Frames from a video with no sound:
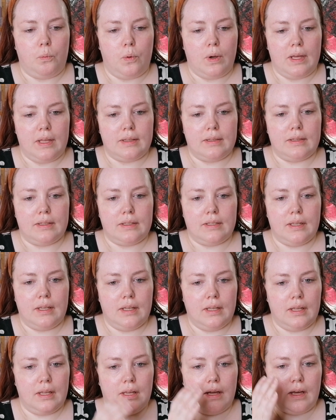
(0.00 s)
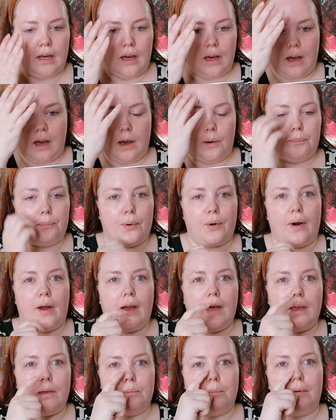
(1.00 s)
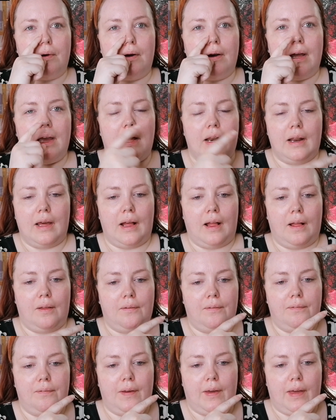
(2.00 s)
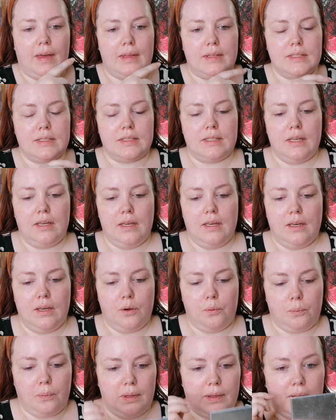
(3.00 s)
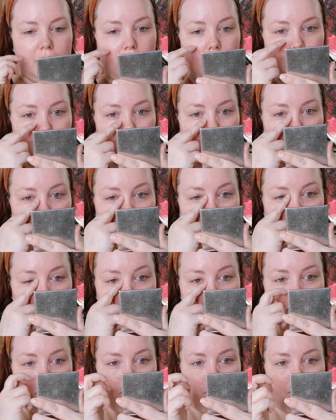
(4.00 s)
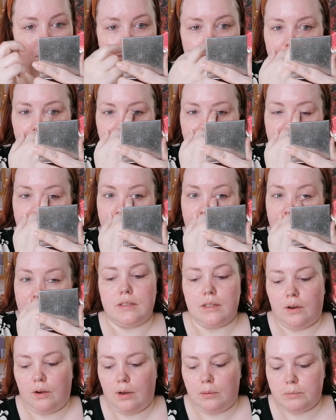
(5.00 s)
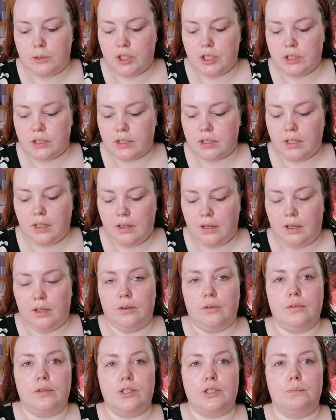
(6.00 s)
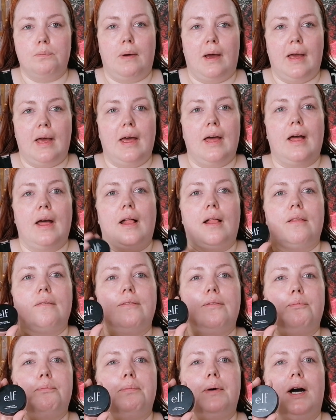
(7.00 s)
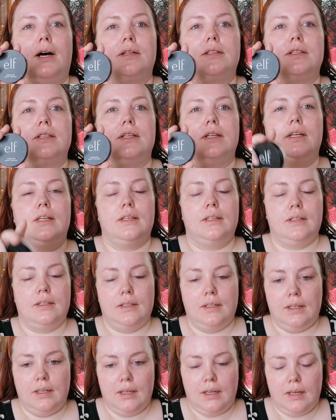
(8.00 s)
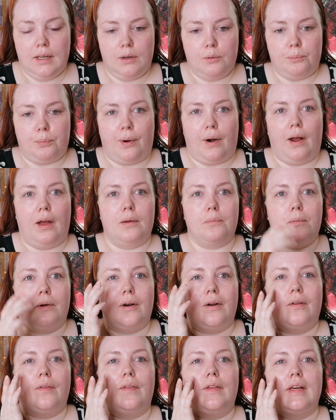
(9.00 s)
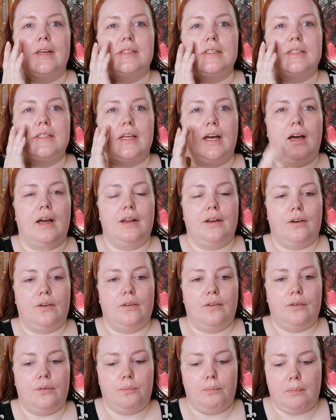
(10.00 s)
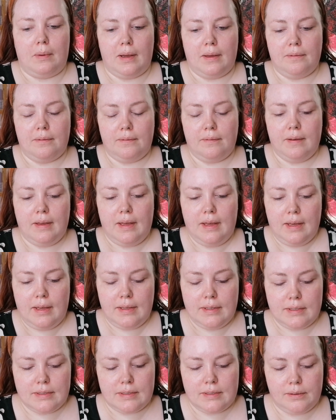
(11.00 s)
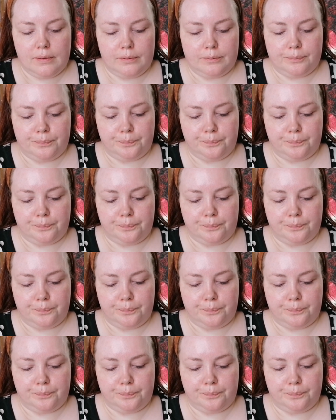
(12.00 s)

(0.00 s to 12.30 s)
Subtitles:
with primer and half face without a primer. So I'm just gonna use my e.l.f. putty primer on this side of my face.